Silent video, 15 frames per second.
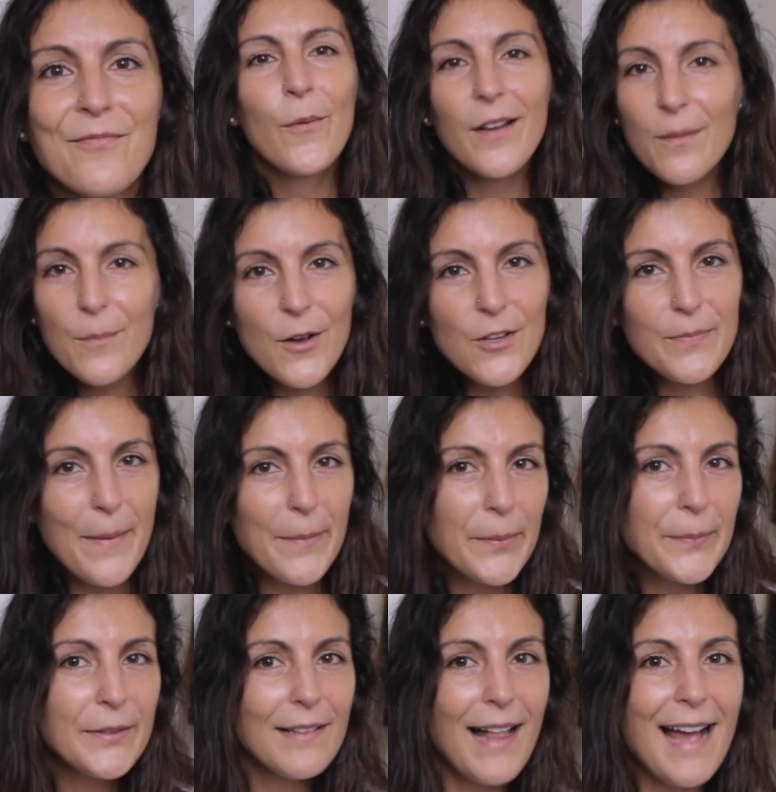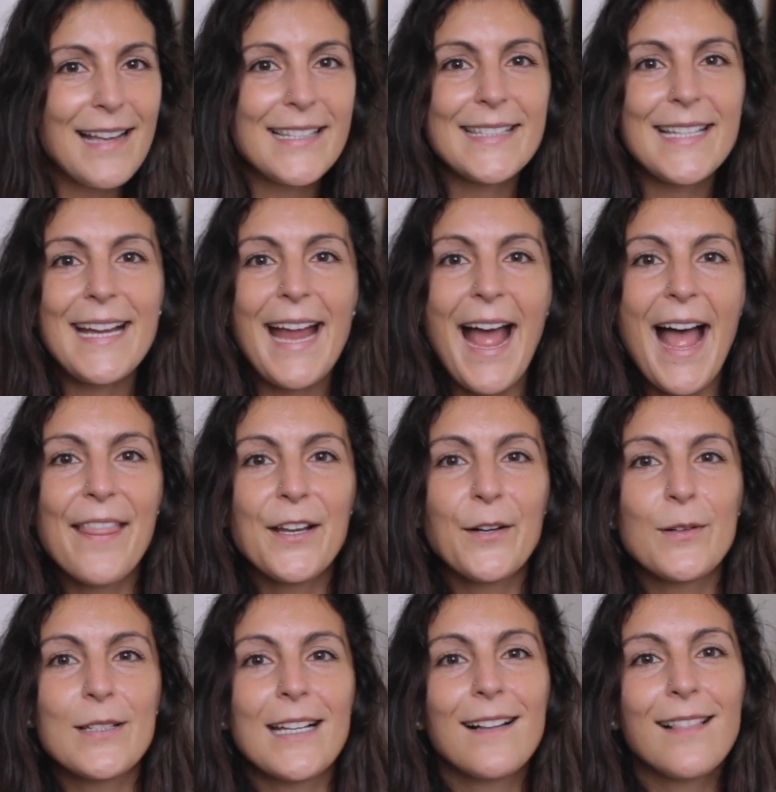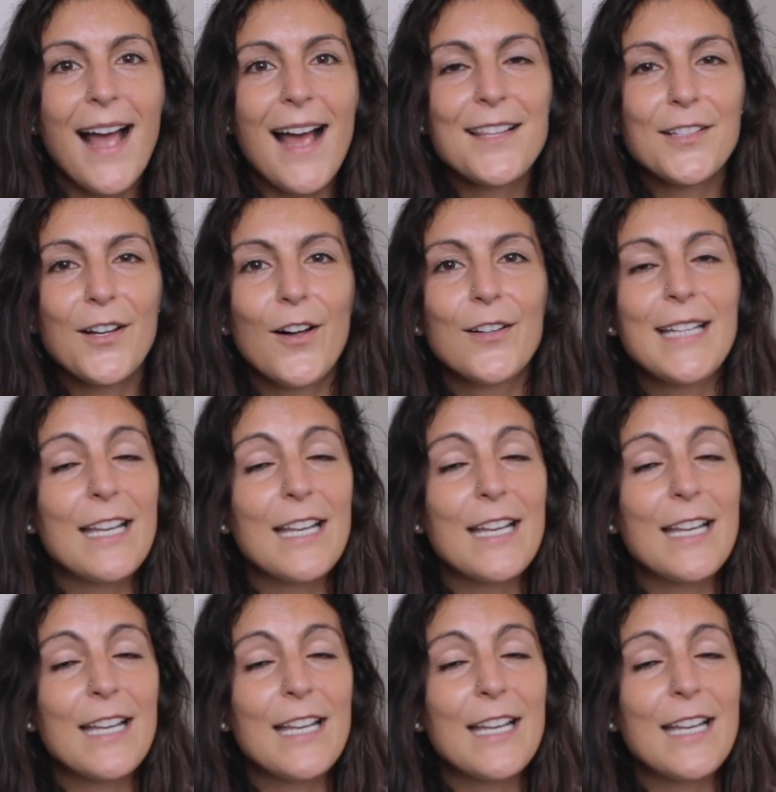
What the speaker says: One of the most memorable classes I had there was a class called